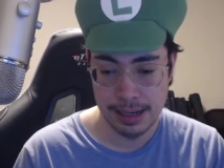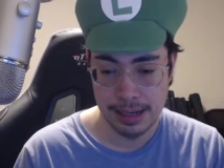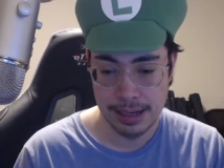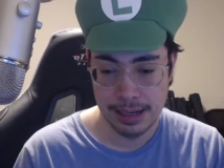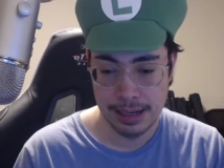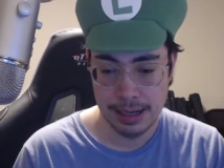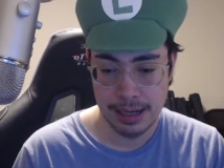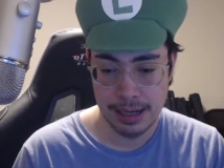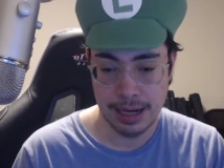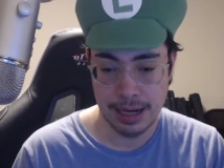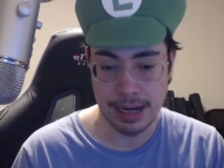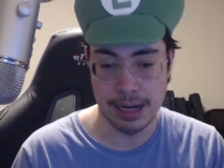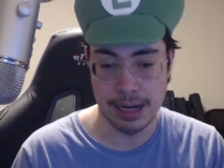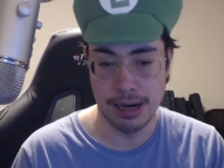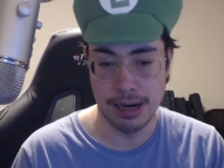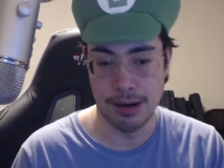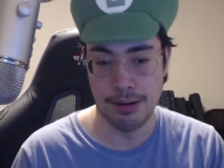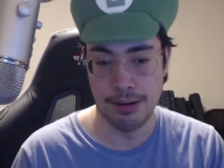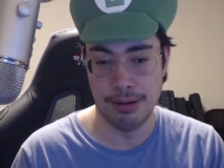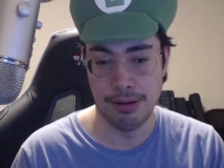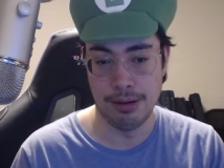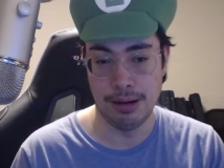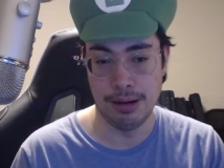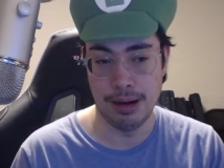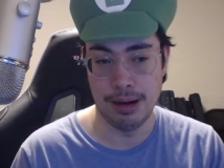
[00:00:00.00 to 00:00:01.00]
you
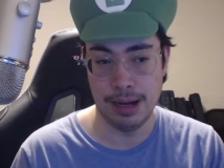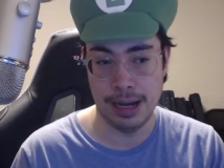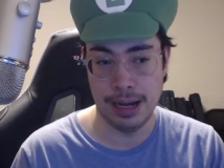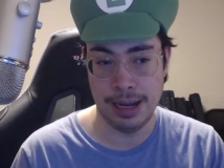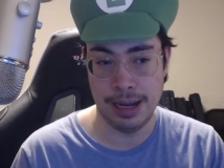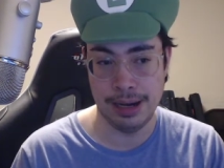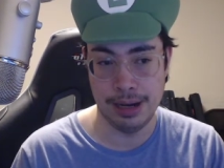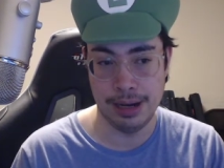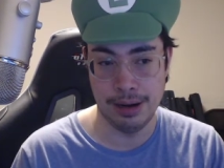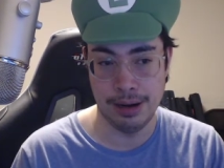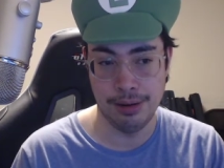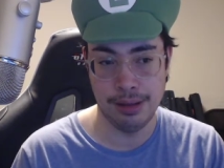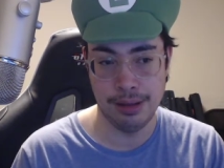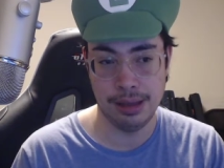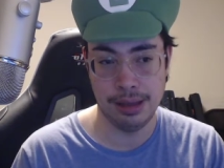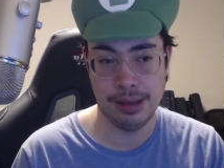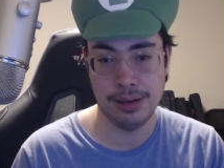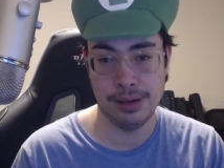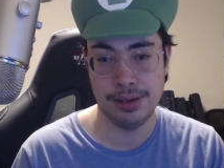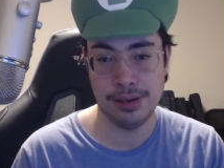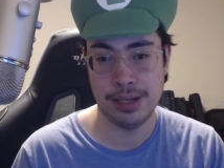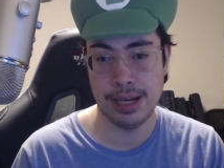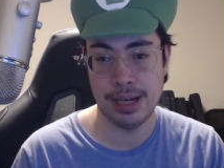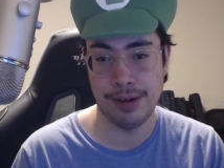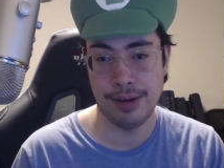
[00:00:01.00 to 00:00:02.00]
know I know that
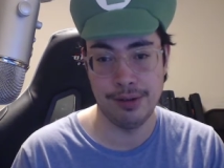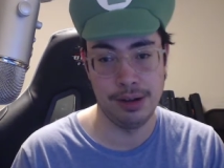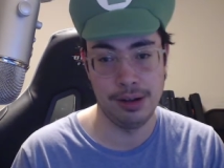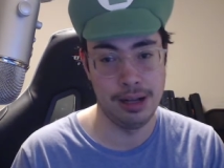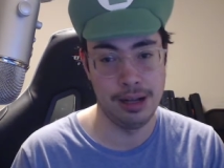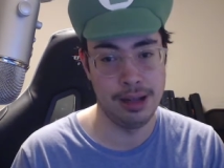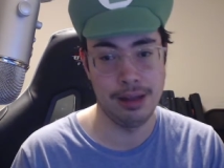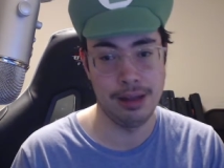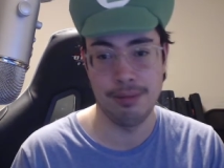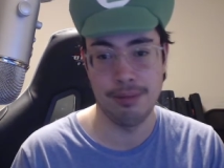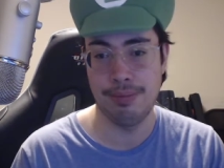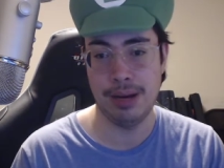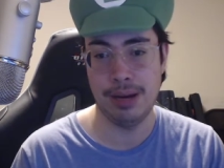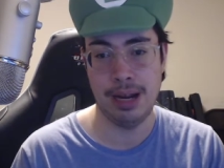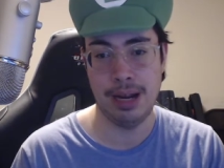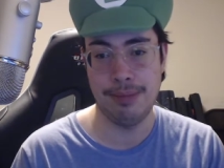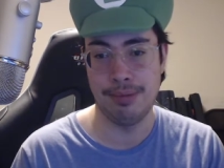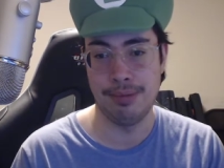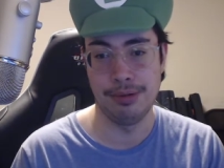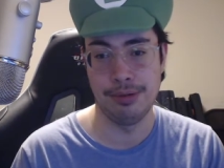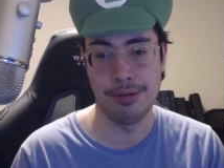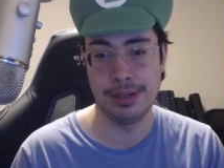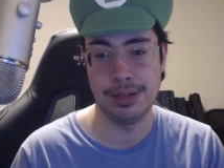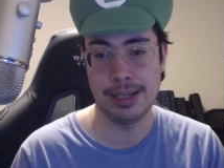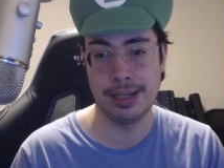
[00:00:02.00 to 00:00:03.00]
there's several other
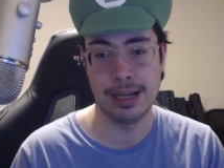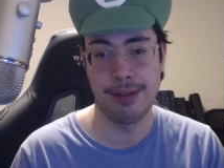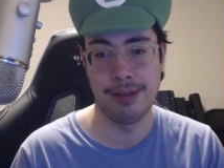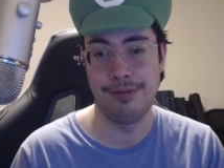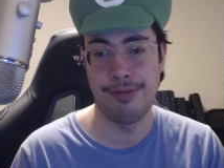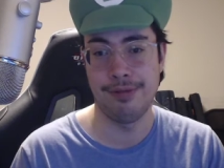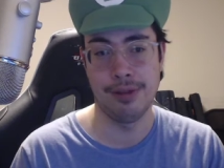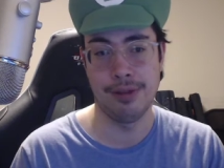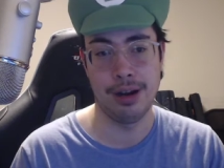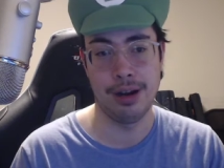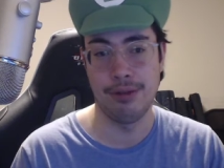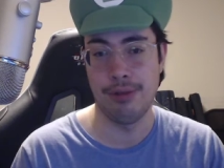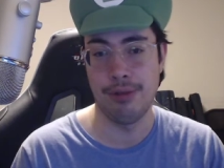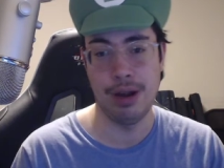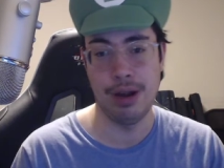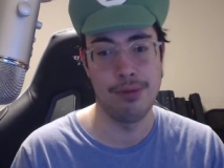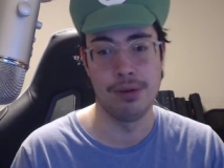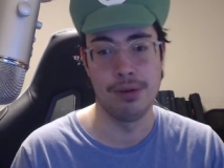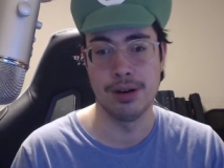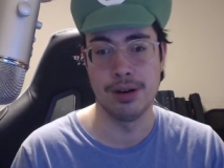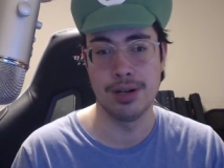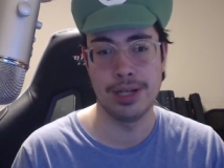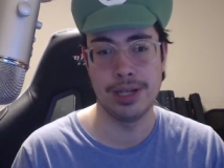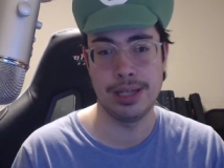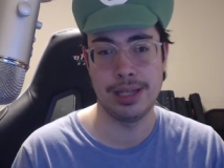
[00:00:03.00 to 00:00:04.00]
people suffering way
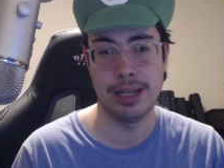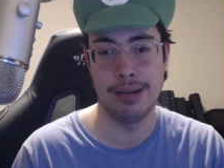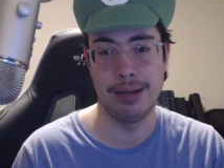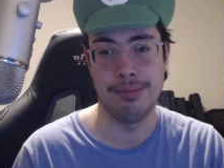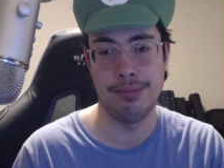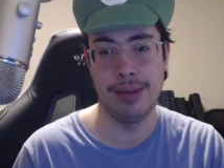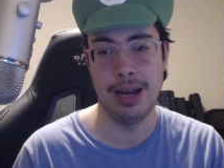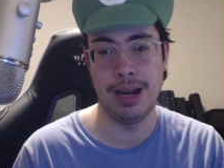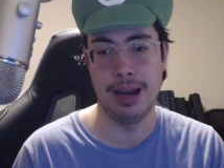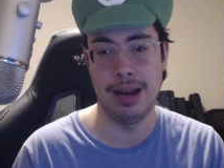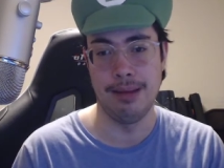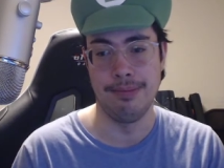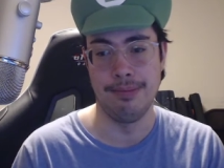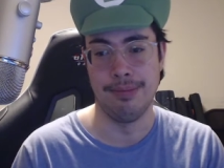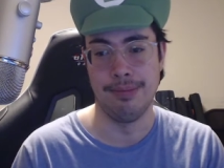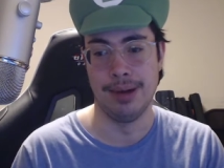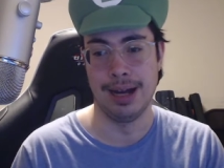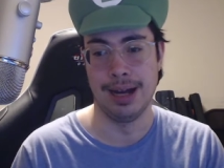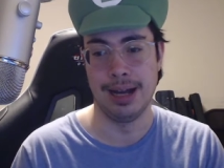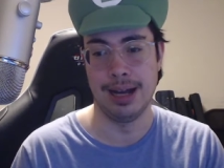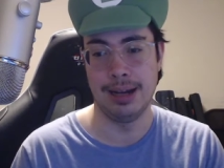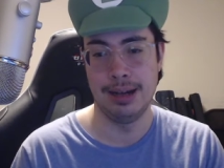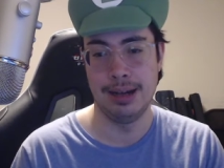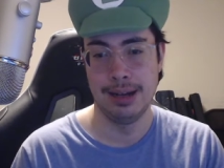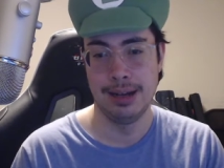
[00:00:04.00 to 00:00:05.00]
worse than me,
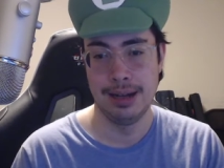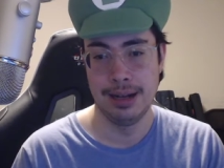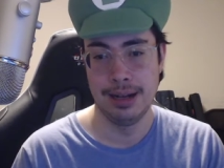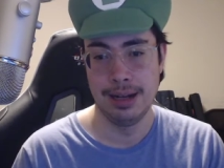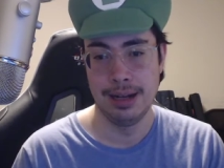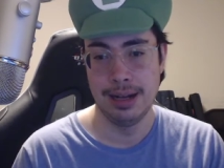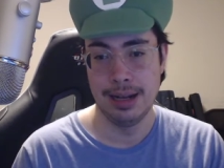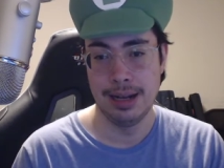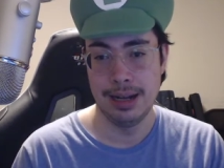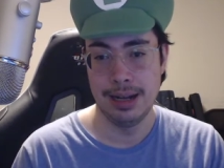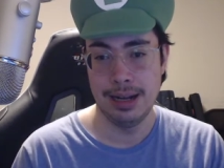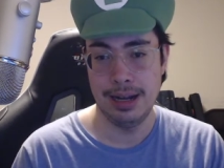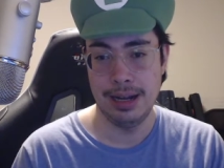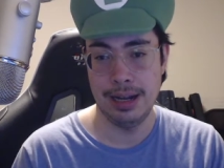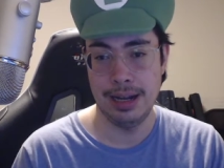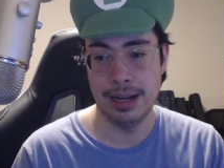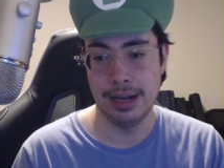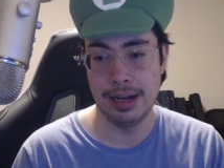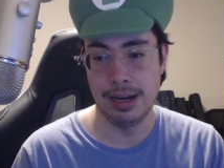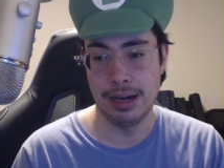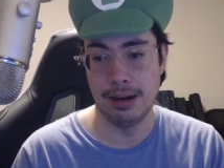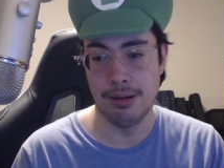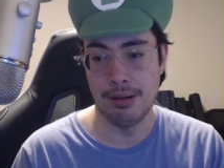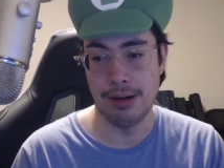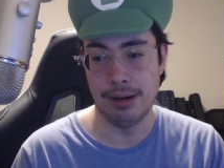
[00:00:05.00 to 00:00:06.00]
but you
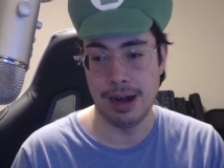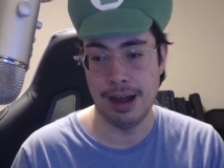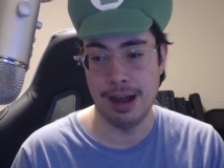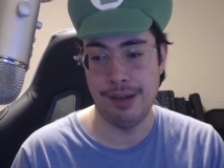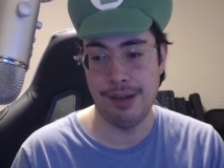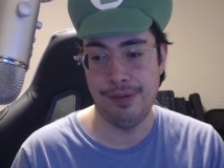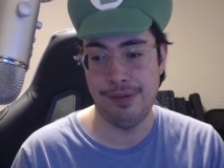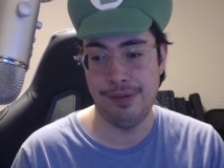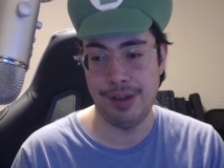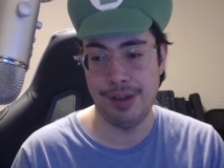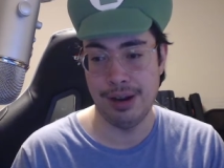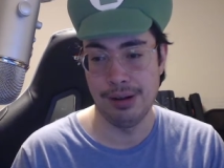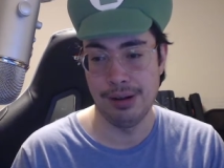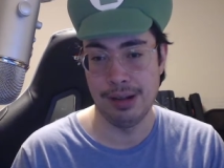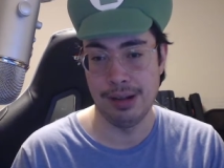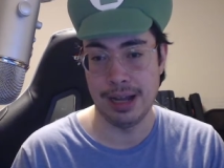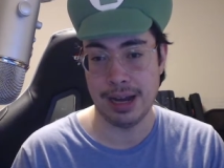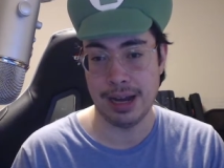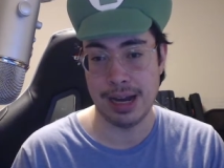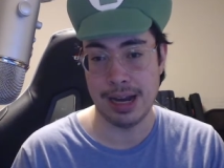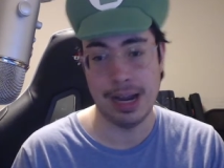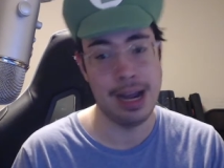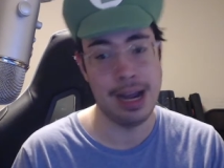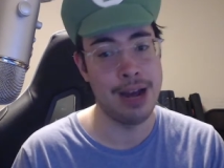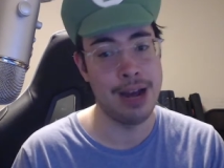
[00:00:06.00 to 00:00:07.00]
know, I feel
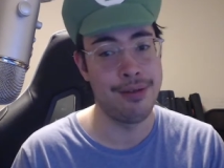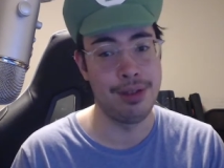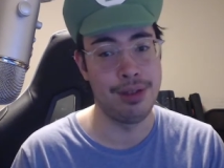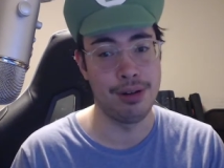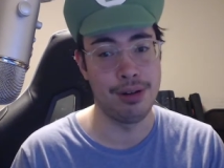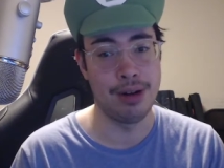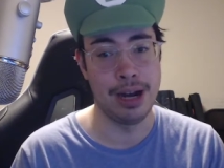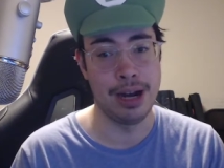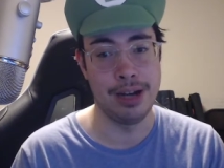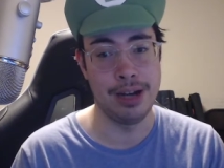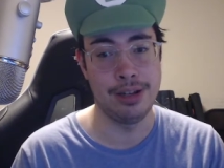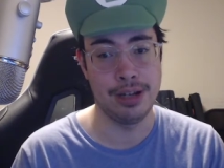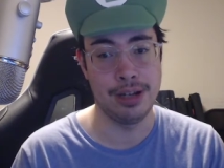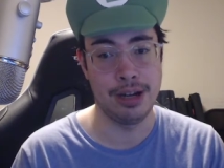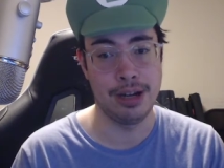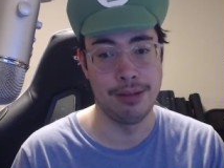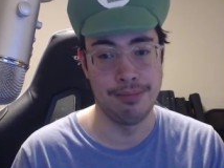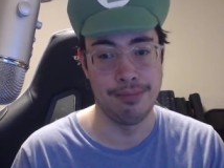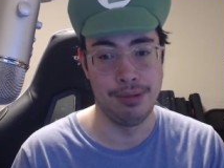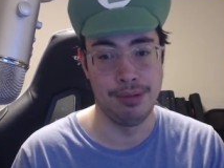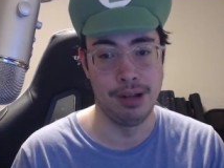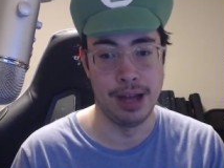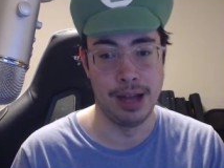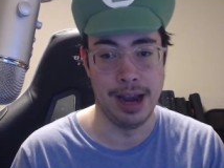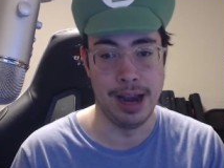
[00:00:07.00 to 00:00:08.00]
like I have the right to
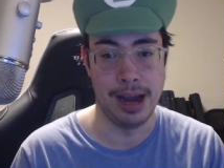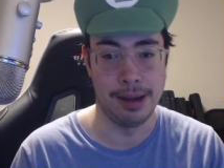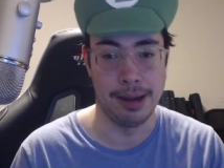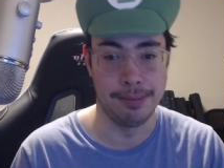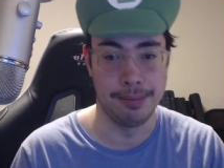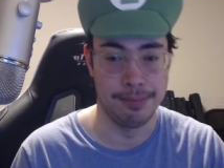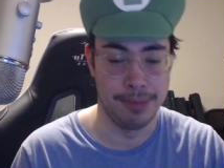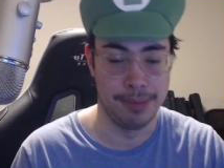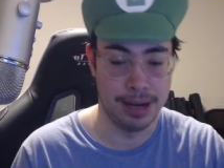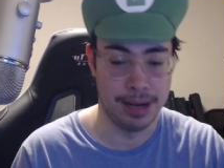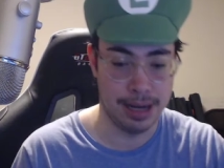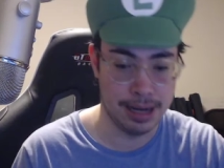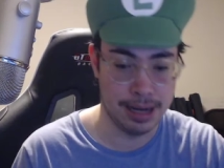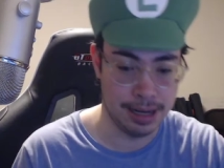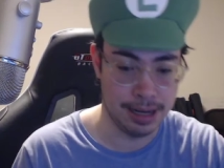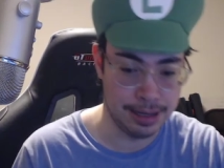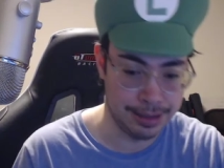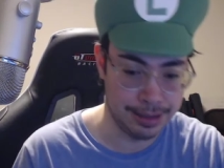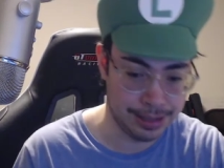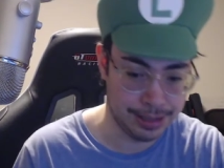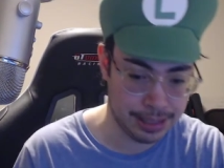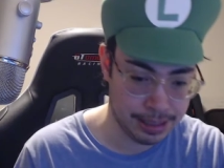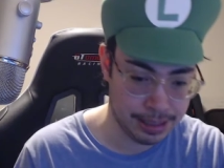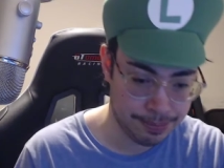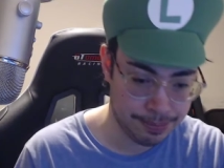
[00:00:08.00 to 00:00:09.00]
complain because